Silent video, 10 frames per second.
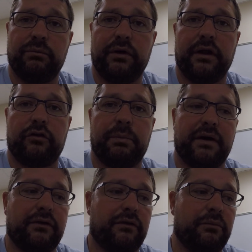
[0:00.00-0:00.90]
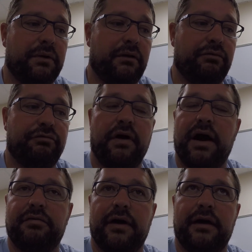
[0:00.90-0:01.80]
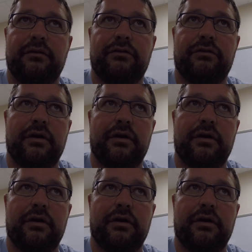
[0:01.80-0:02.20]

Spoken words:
we'd expect it to be 5 heads